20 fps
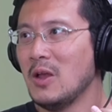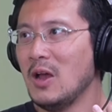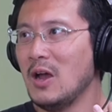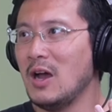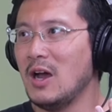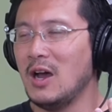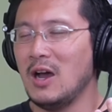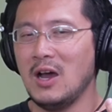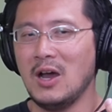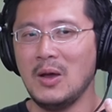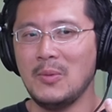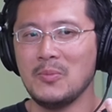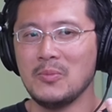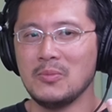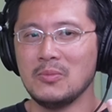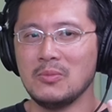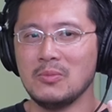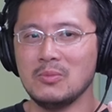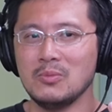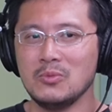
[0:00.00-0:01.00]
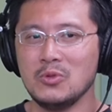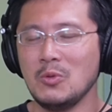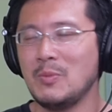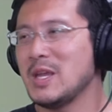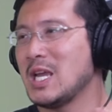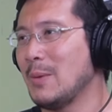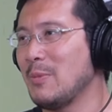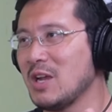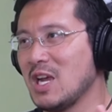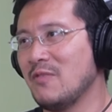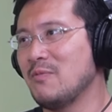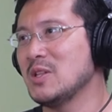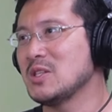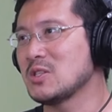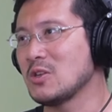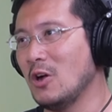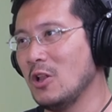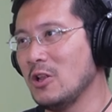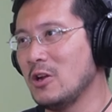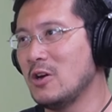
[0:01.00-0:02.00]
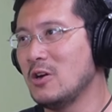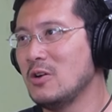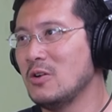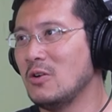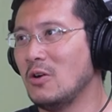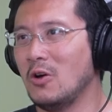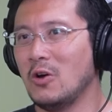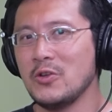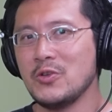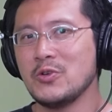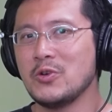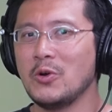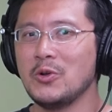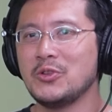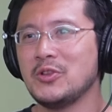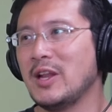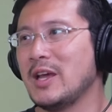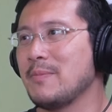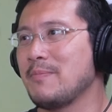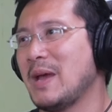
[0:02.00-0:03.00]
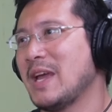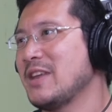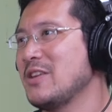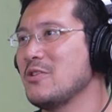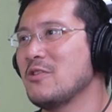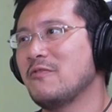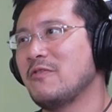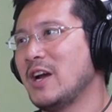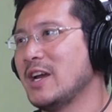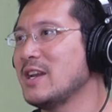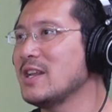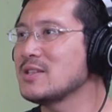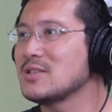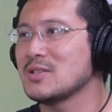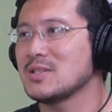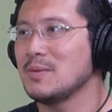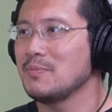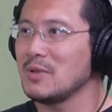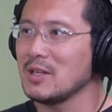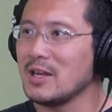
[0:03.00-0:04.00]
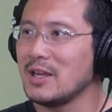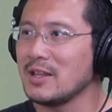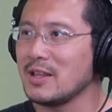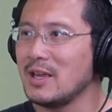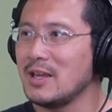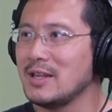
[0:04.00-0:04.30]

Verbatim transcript: um, you become a government scholar or you go into like banking or finance or something like that.